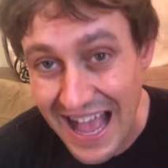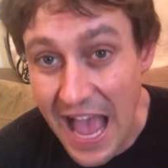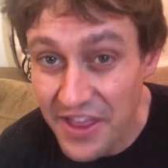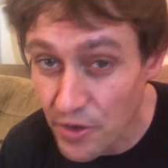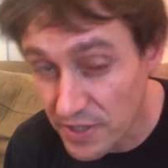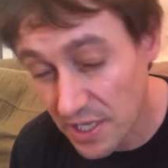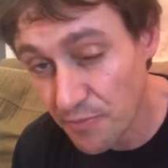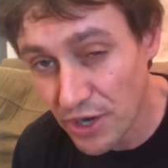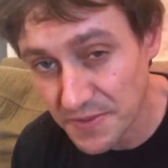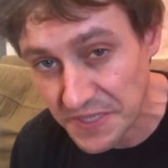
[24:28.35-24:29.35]
And then I went to the
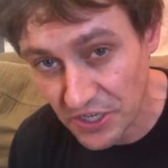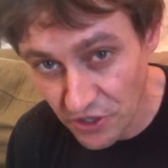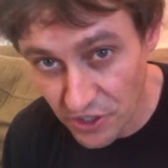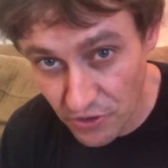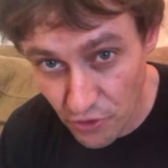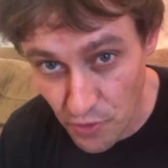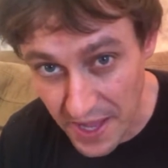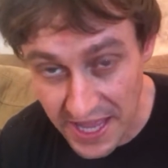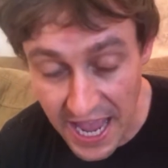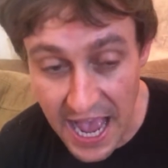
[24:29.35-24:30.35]
Presbyterian youth group
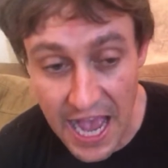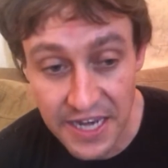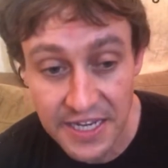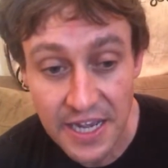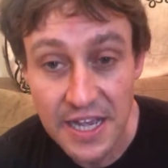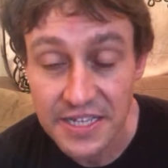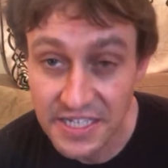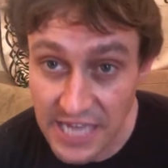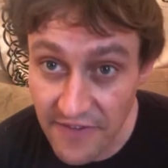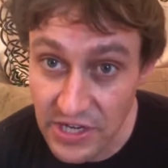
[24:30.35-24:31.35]
and they had
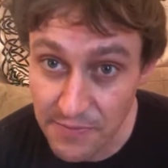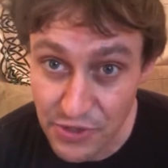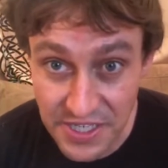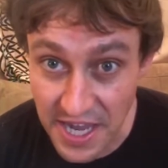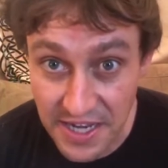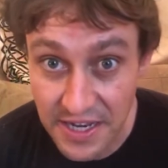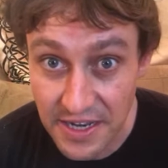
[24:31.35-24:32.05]
seventy percent